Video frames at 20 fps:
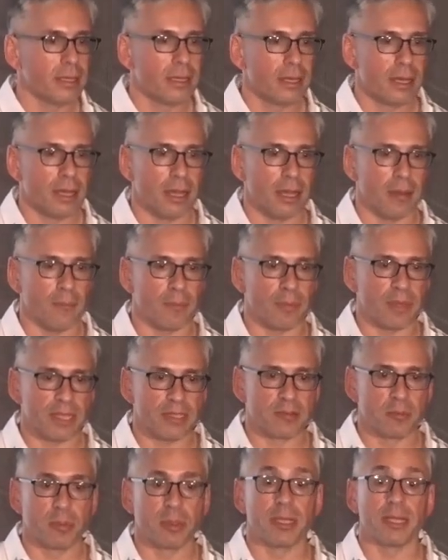Um,
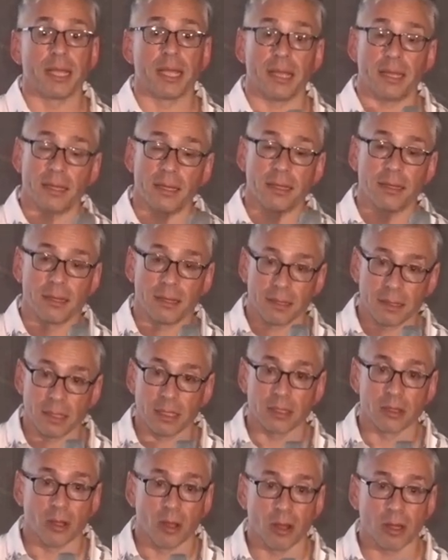it's been a a
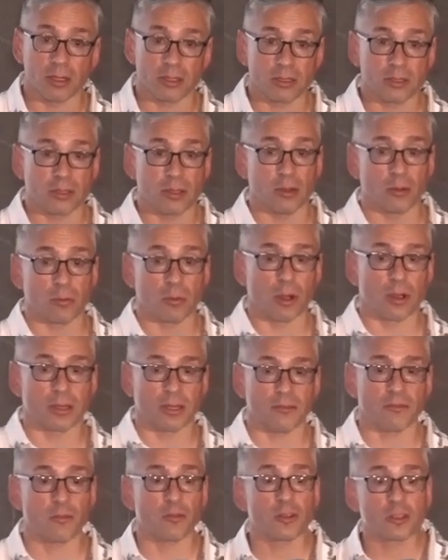long slow road.
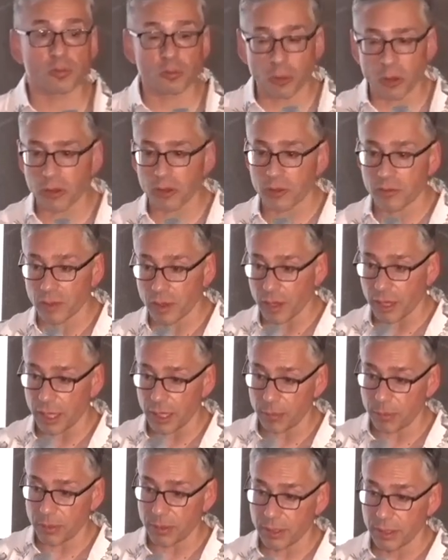The first
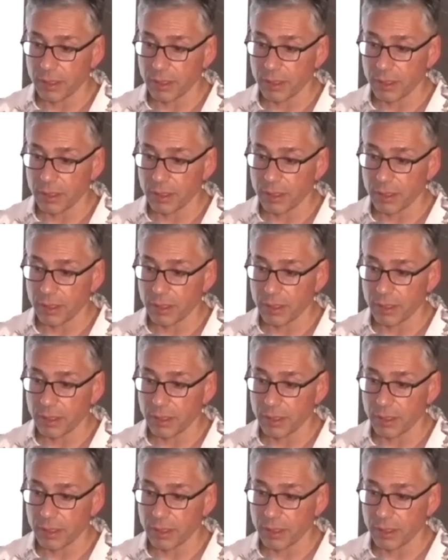prototype,